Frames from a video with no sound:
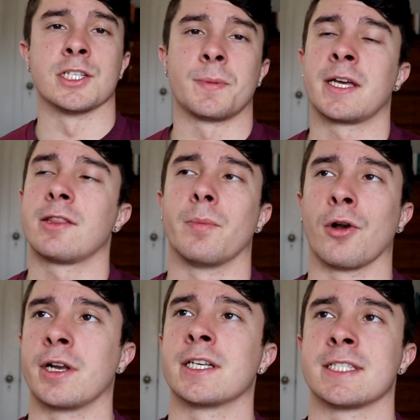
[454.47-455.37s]
despite the
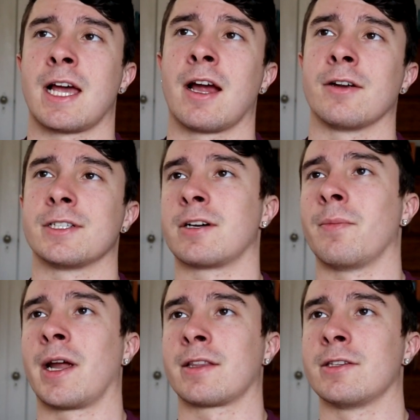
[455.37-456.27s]
burning desire to
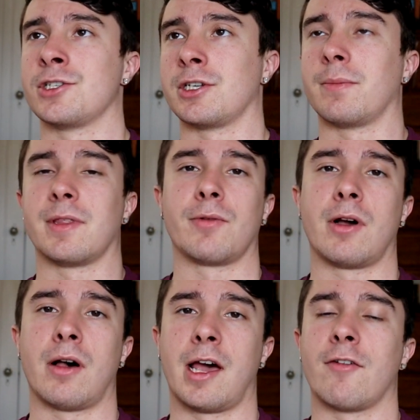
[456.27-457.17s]
come back to the gym that we
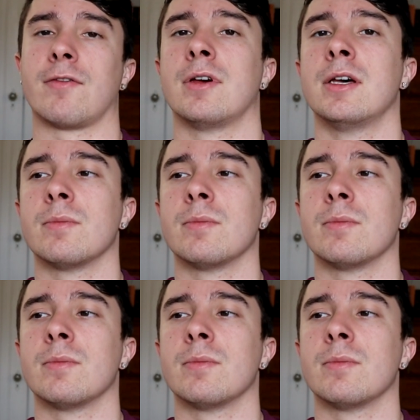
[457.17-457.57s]
all have.